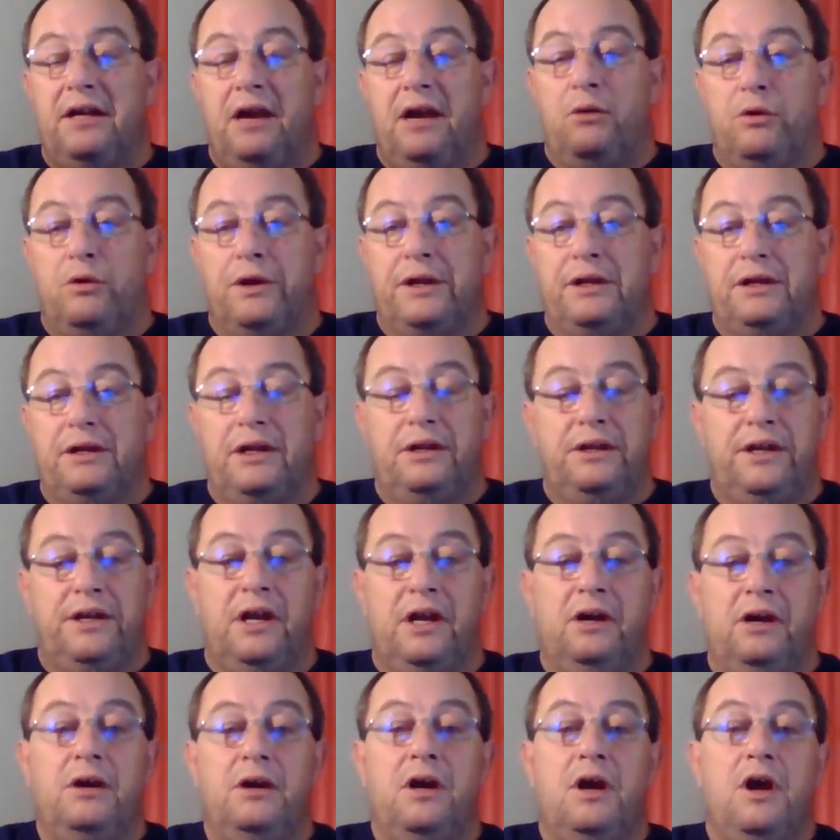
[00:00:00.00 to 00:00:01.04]
I want
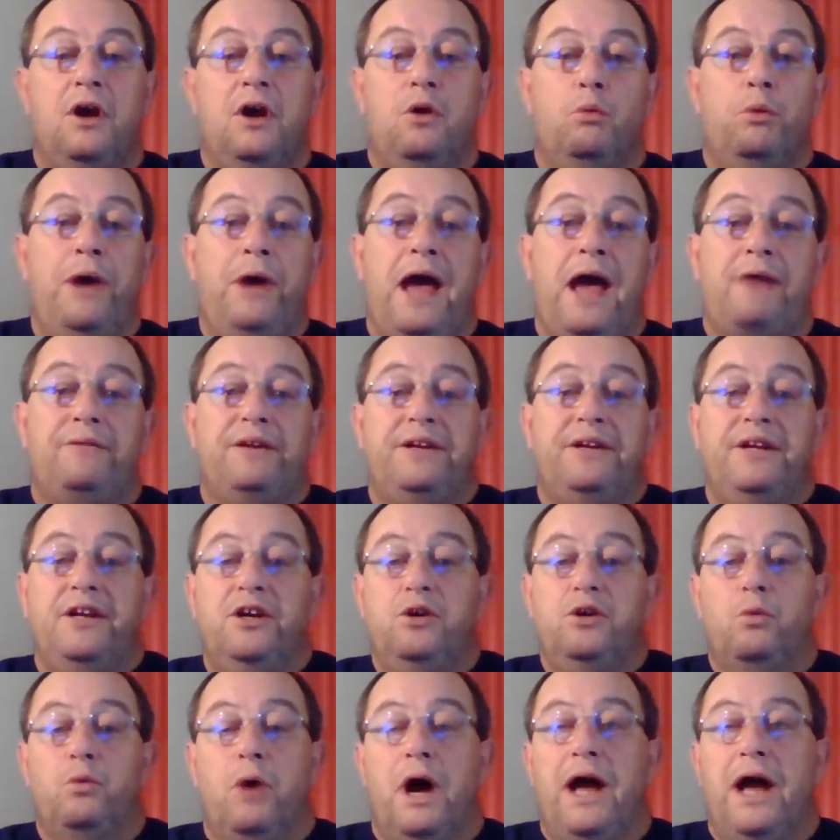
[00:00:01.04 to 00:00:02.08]
to, we have a
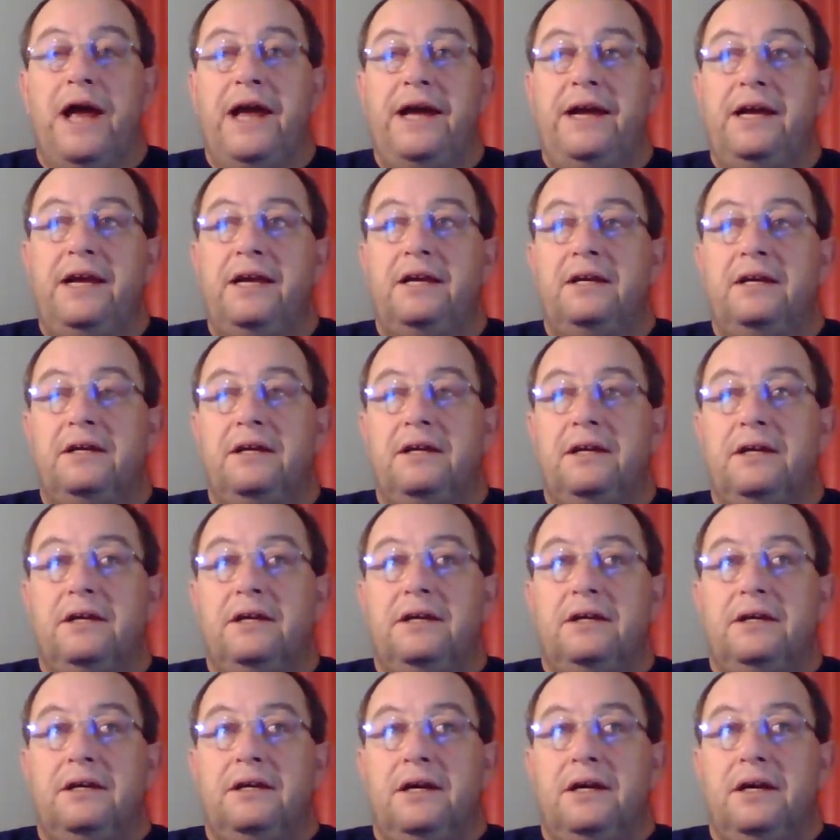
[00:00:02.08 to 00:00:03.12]
new way
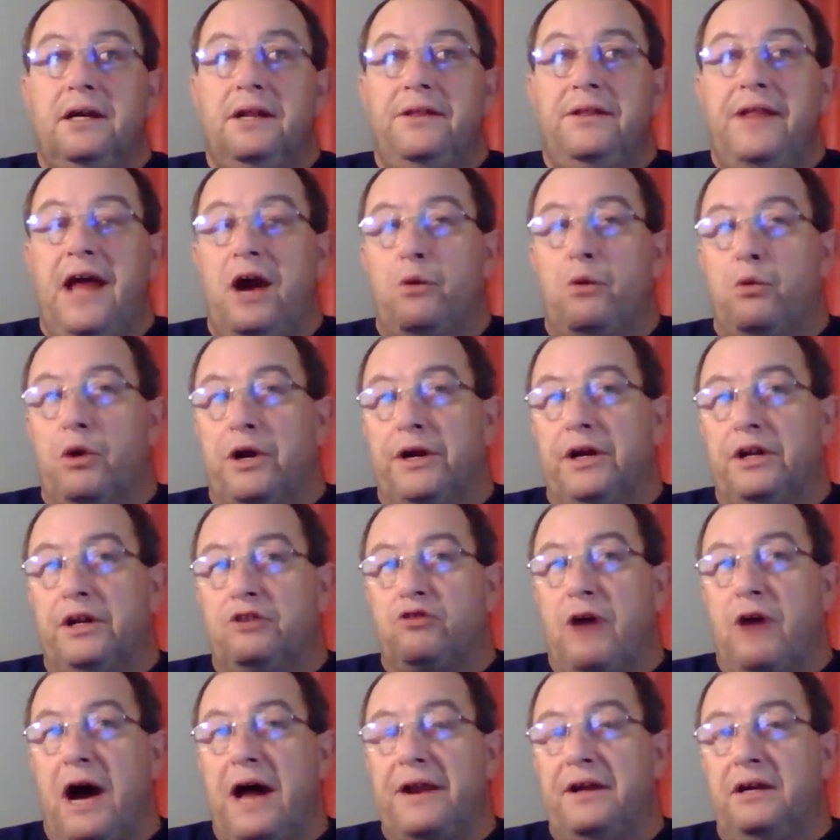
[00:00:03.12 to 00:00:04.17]
that we're going to
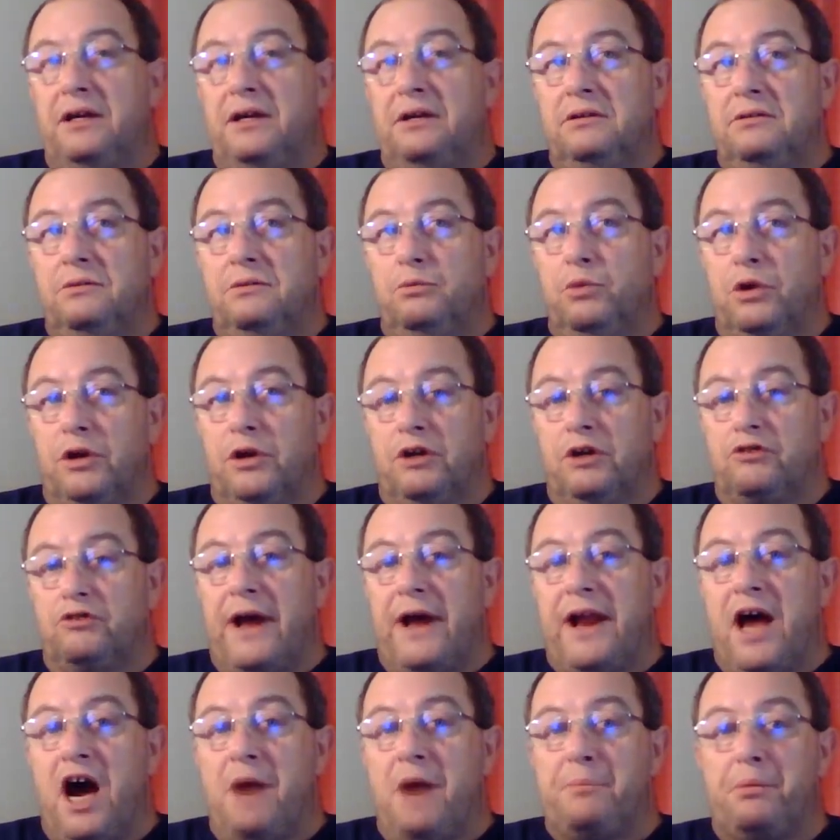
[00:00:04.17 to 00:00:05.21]
try
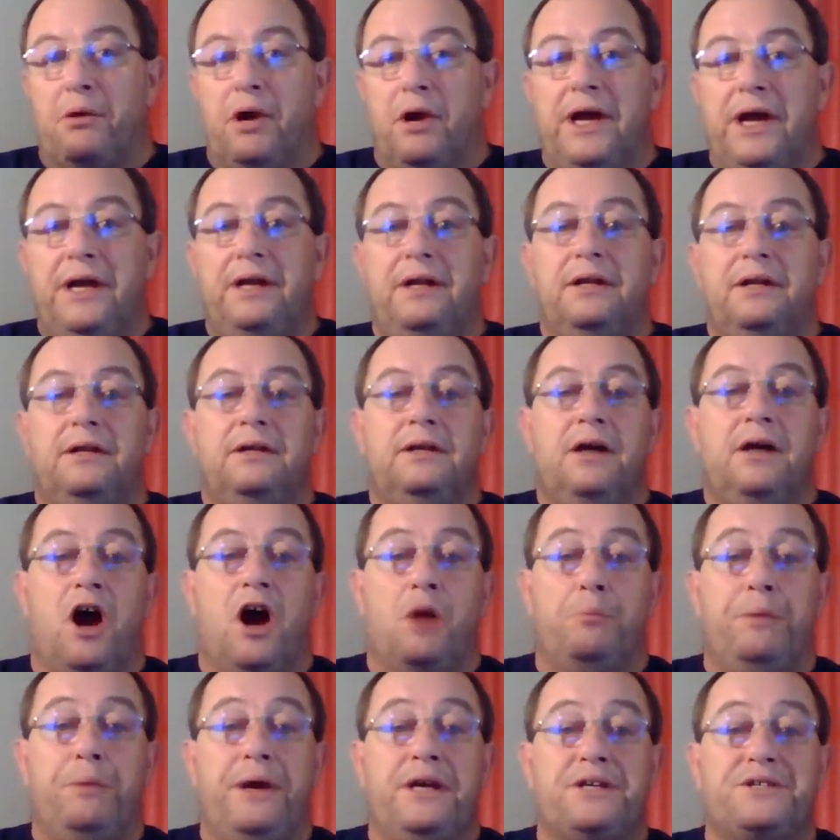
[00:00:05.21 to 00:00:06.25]
to operate
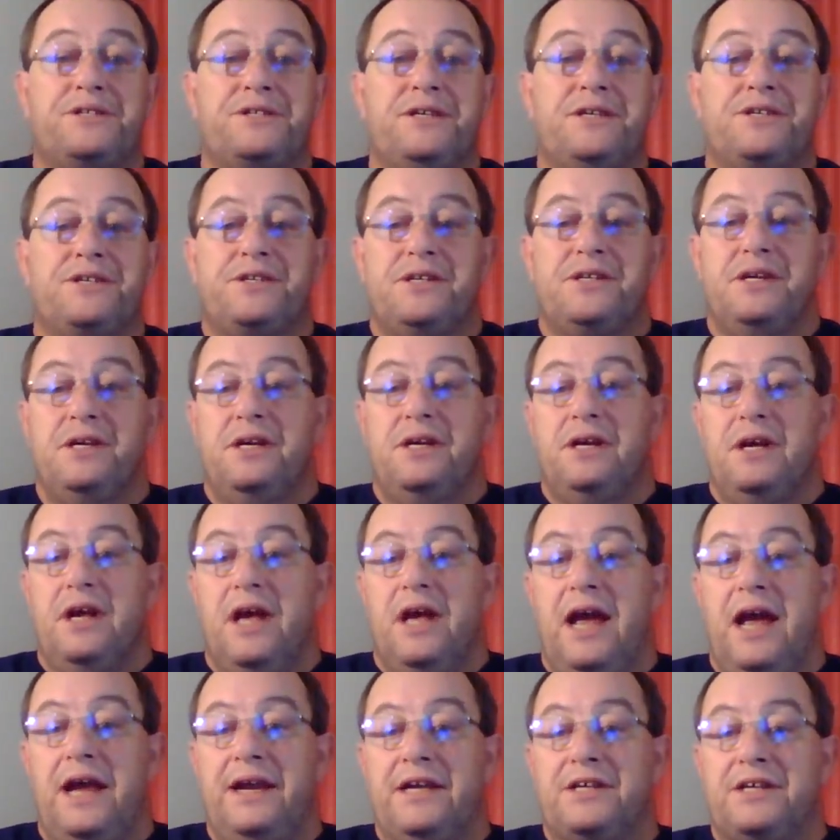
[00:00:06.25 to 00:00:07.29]
our business,
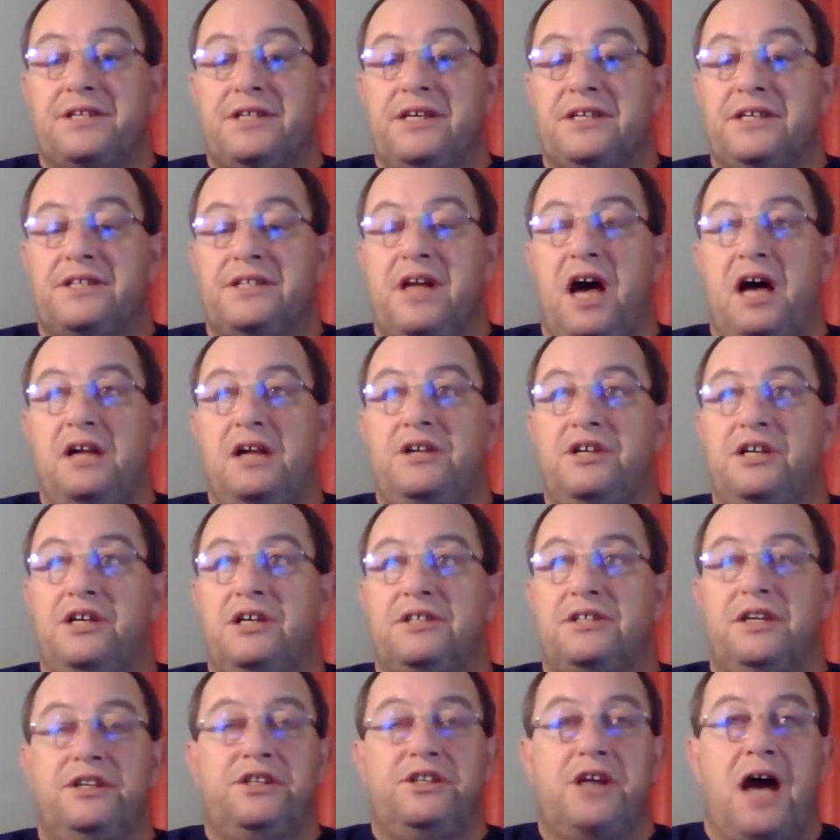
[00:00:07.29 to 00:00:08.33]
and it's not
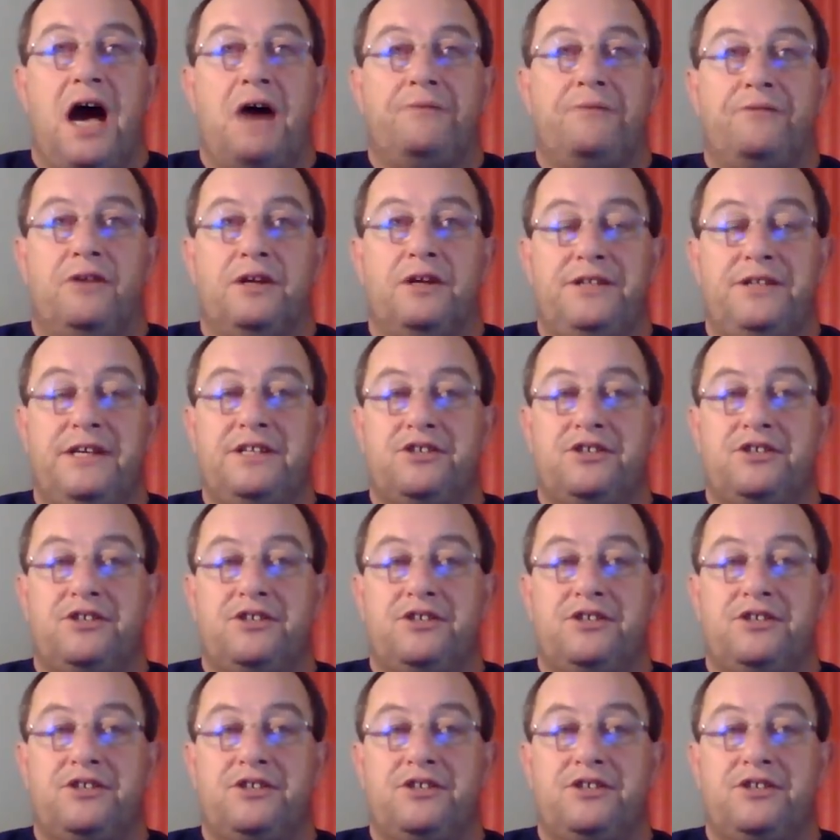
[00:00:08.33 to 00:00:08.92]
just a job for us.